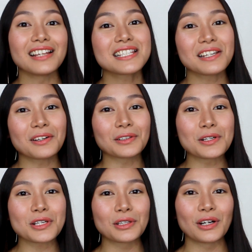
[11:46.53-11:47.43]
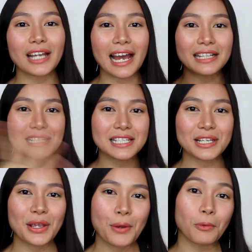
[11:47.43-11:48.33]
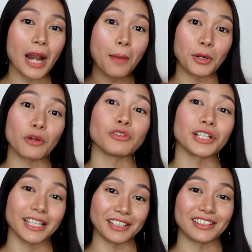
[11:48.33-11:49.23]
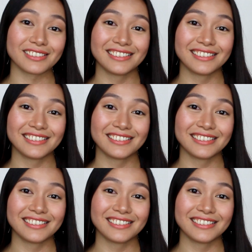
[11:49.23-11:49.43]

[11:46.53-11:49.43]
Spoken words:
Let's take a closer look at what happened over here.